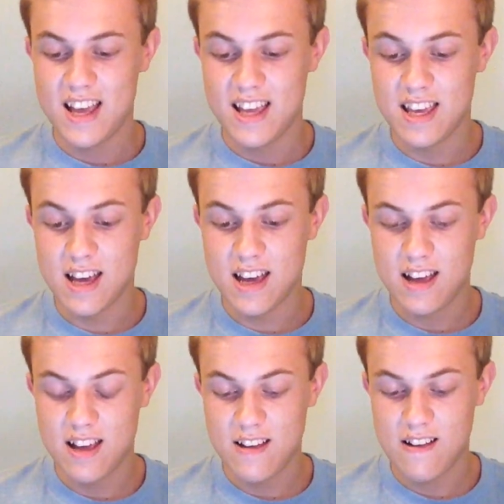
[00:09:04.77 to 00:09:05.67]
yeah
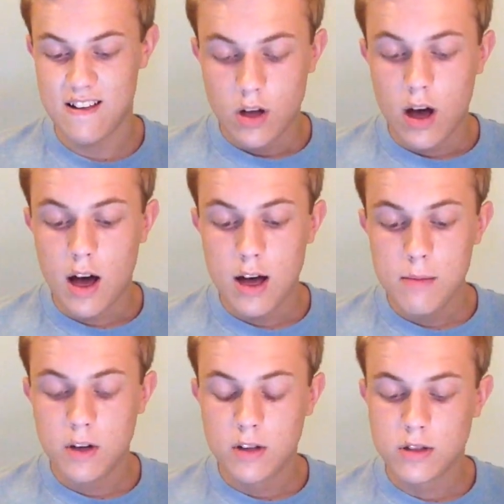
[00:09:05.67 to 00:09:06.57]

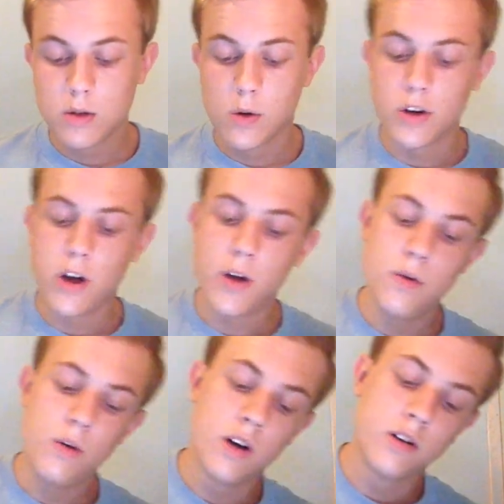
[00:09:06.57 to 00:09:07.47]
I'm underscore
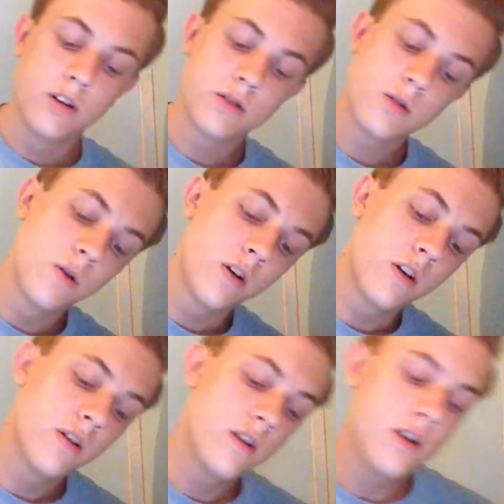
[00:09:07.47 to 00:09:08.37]
no underscore
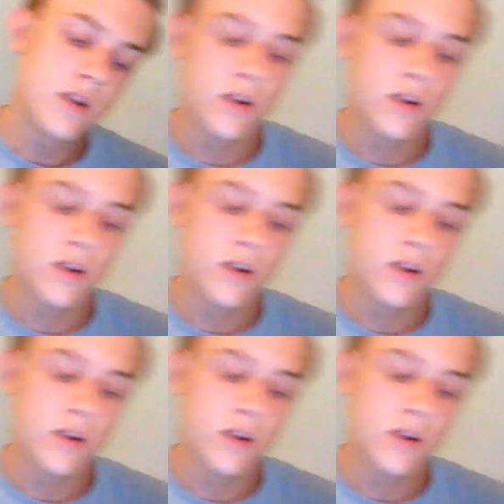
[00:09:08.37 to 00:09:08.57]
good